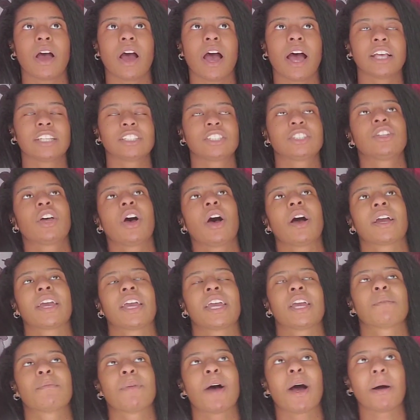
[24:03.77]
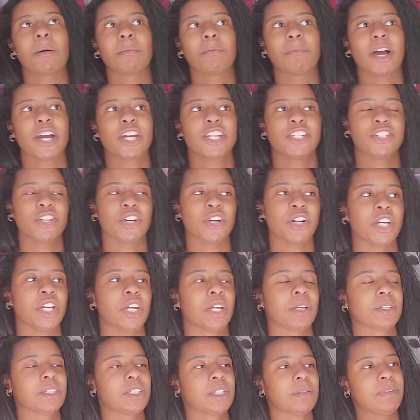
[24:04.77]
us talking about my
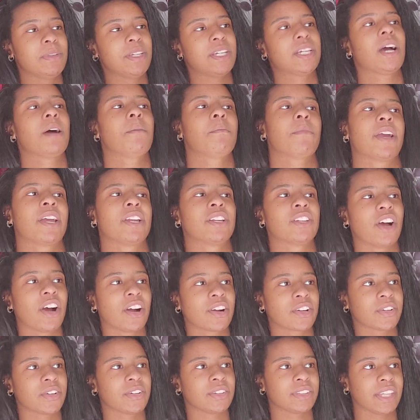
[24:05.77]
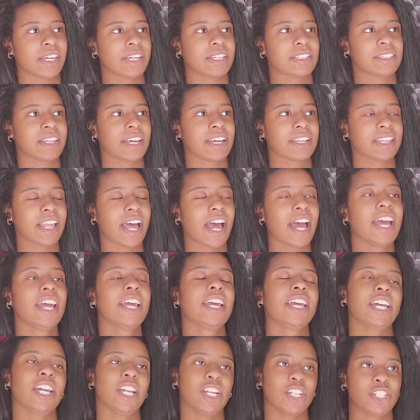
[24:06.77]
journey to becoming a doctor and things like that,
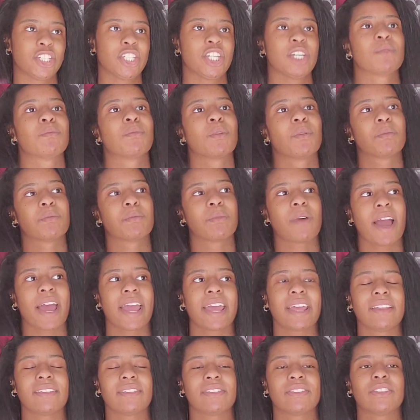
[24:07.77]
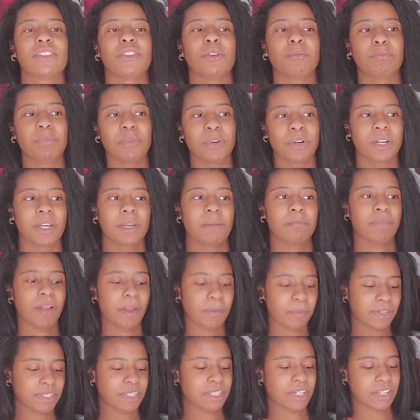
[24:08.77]
and she will write the book and
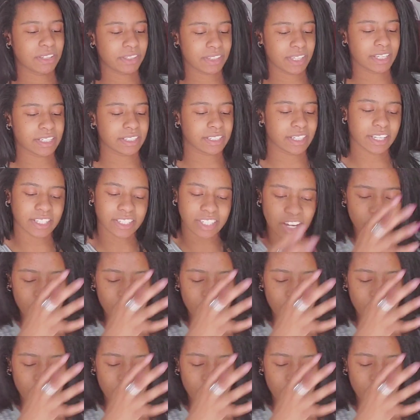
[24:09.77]
publish it and things like